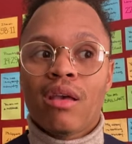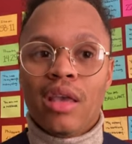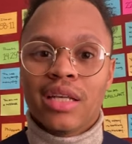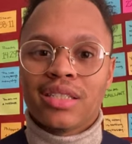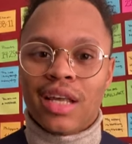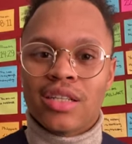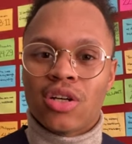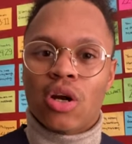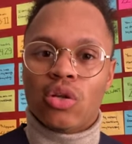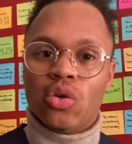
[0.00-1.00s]
yes, things
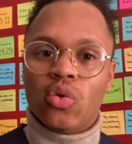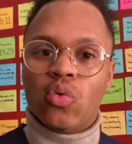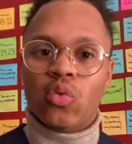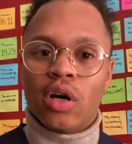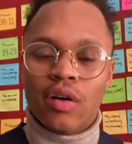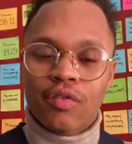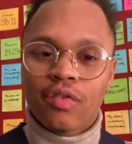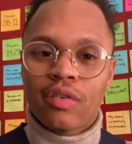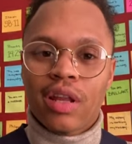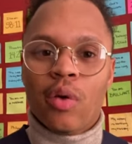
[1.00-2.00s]
are a little
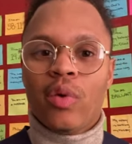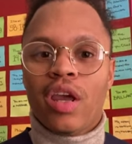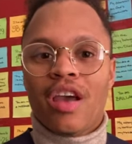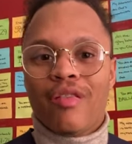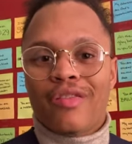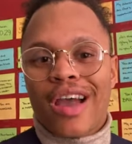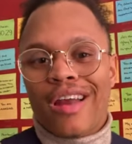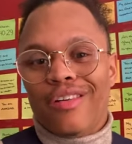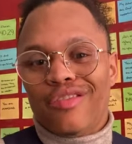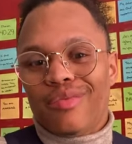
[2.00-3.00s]
rough, that we have
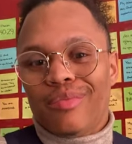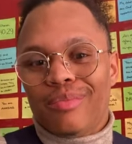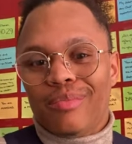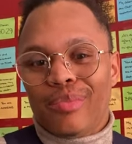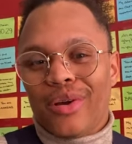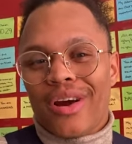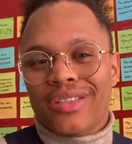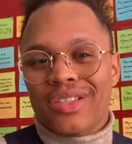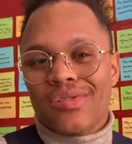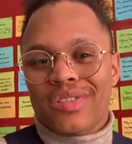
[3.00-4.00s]
kind of put
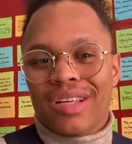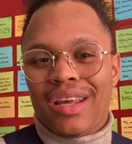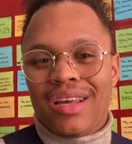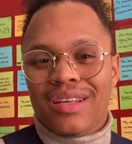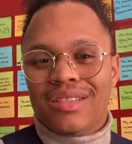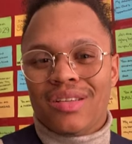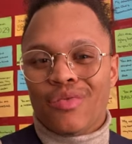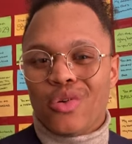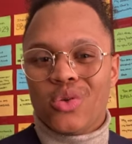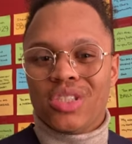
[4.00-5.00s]
ourselves in these
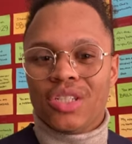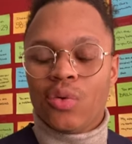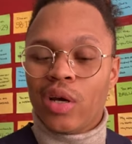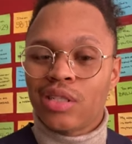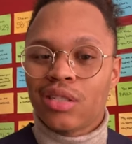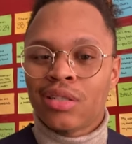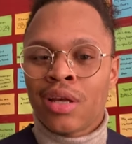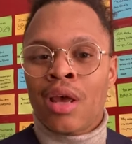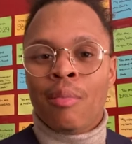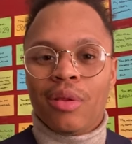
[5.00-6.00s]
difficult situations,
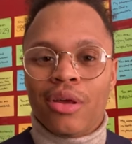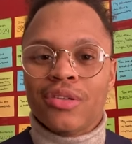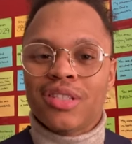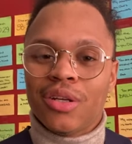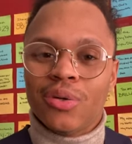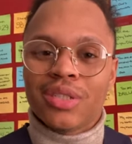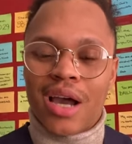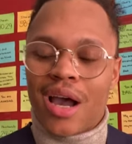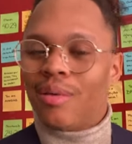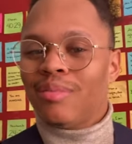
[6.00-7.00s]
but there's still
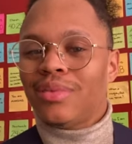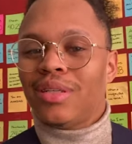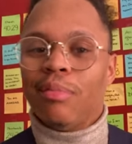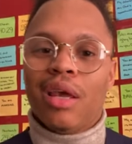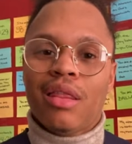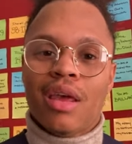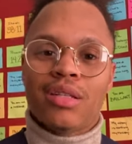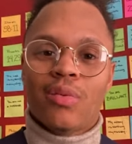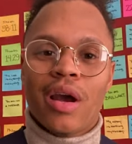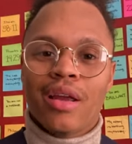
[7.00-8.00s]
time to make
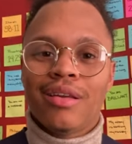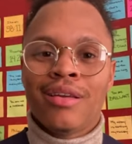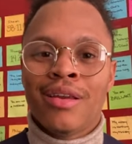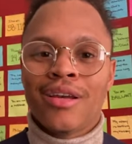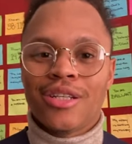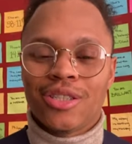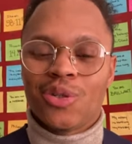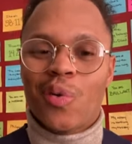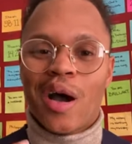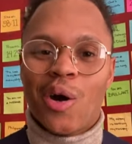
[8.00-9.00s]
things right.
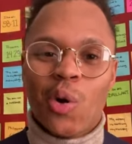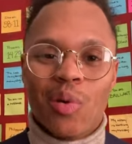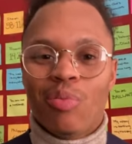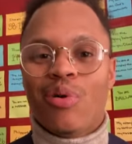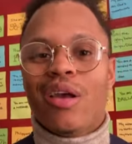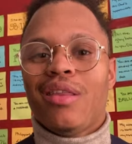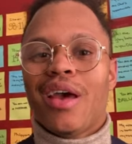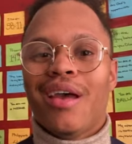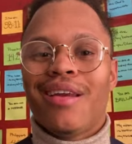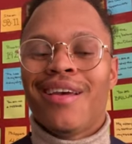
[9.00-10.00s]
So I hope and pray
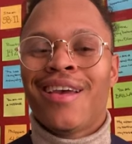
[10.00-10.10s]
that